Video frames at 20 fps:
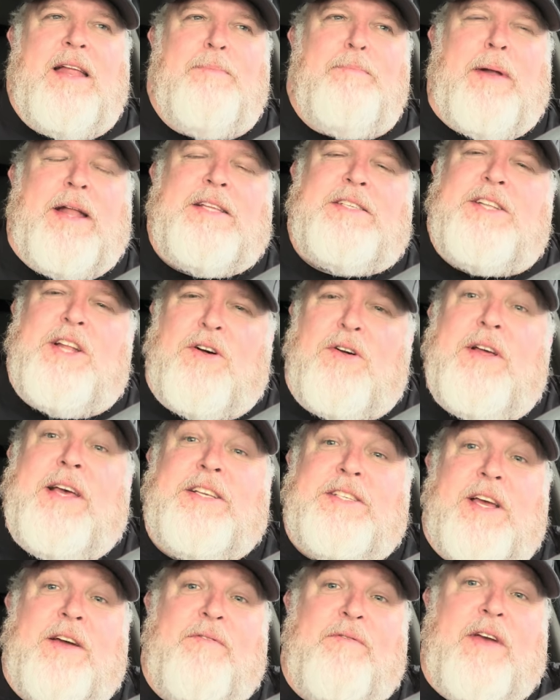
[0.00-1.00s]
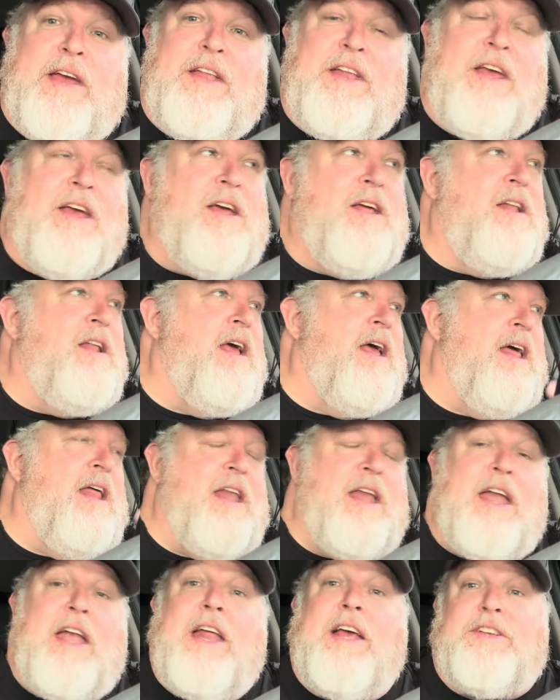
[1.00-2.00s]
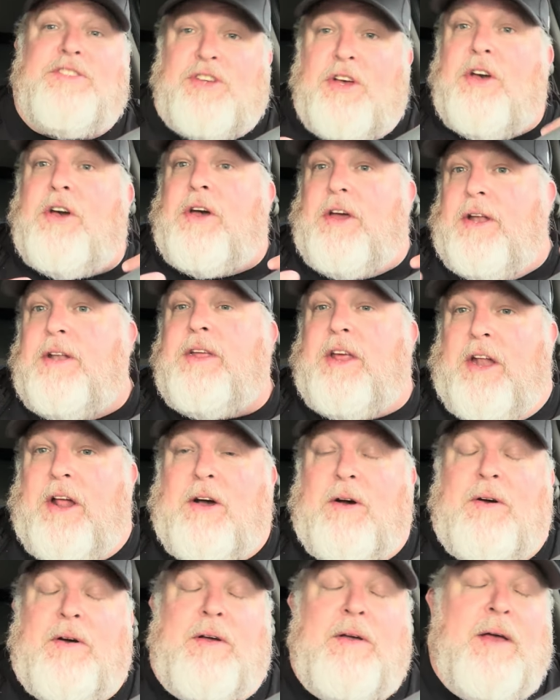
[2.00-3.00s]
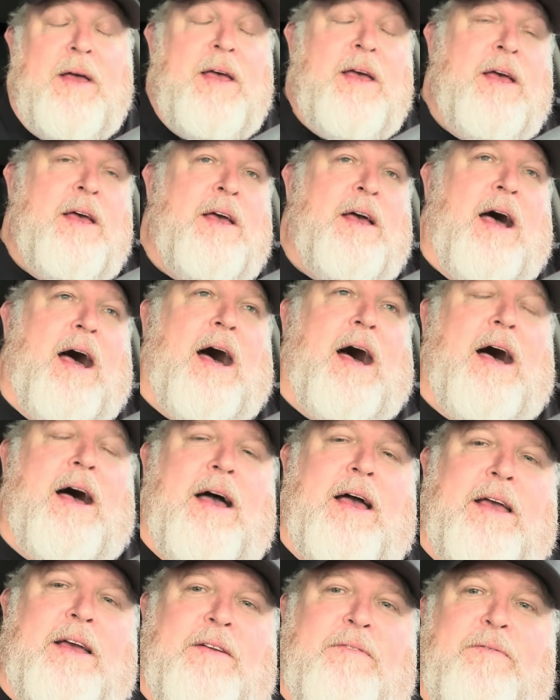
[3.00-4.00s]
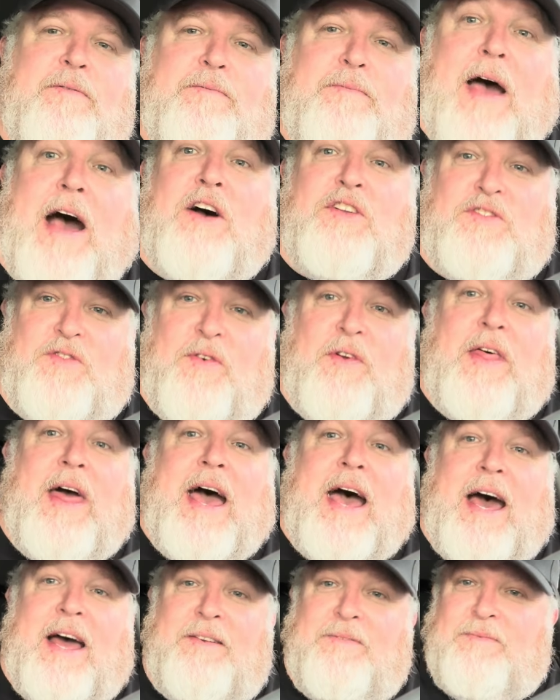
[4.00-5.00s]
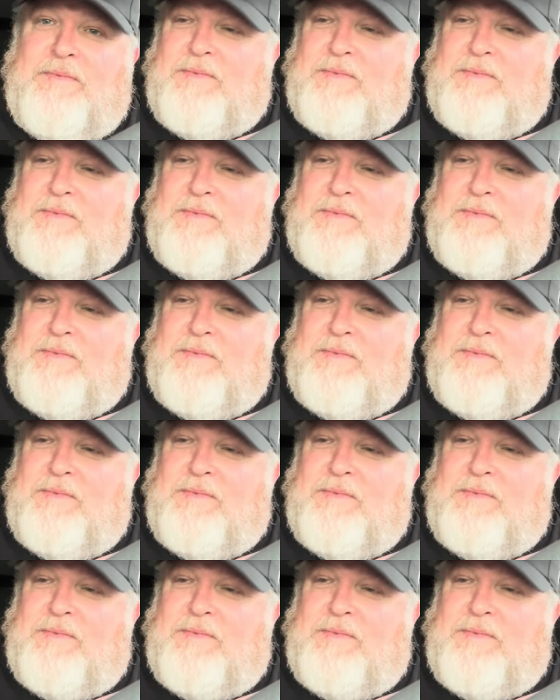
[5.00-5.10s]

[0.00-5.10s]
but it still is convenient and it is good, you know. Uh, I can vouch for that.